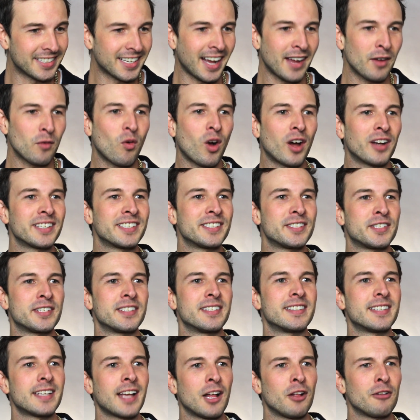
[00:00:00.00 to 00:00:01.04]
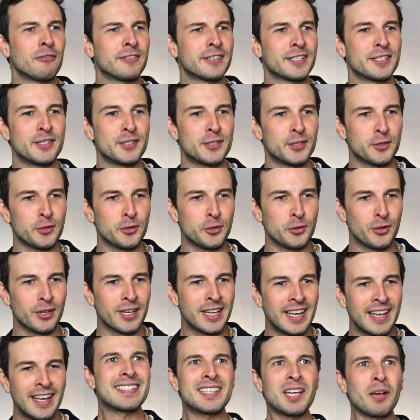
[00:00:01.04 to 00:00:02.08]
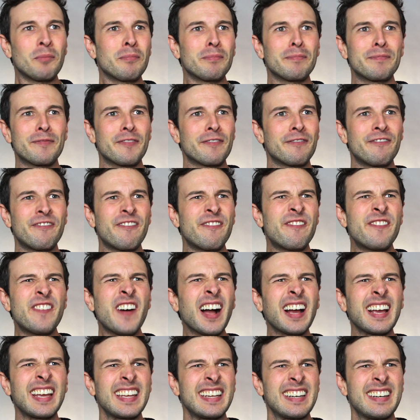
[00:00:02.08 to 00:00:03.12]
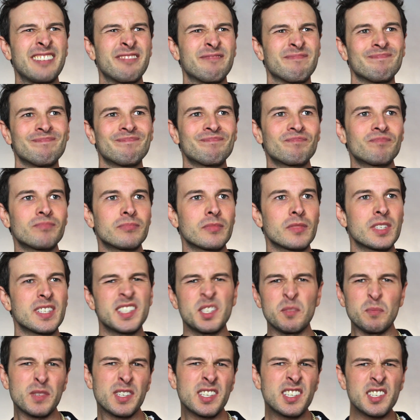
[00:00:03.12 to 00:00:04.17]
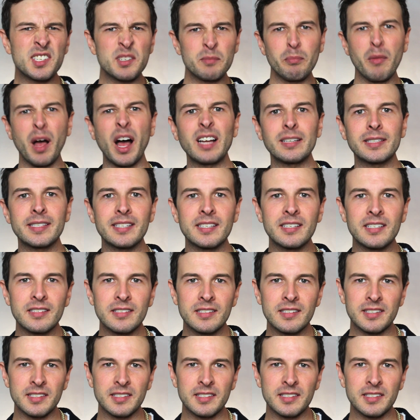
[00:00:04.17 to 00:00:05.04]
and I wanted to delve into some fucking some smut,